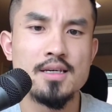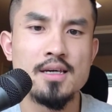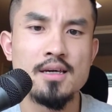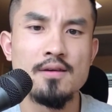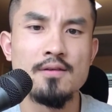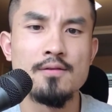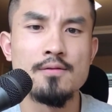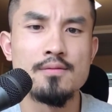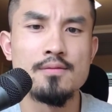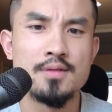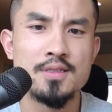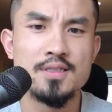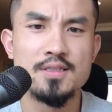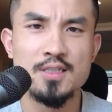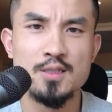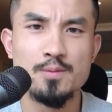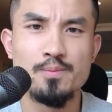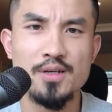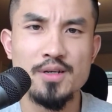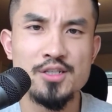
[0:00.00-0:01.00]
a
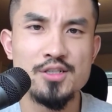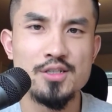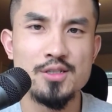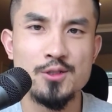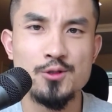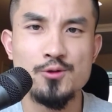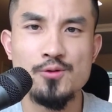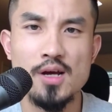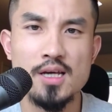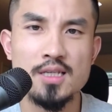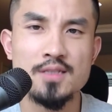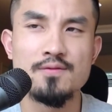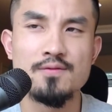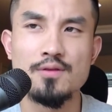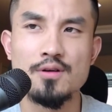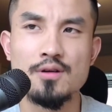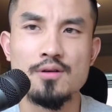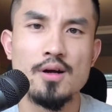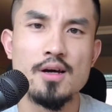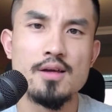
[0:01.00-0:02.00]
suspicious
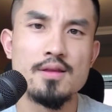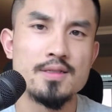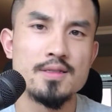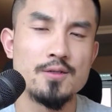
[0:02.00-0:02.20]
transfer, right?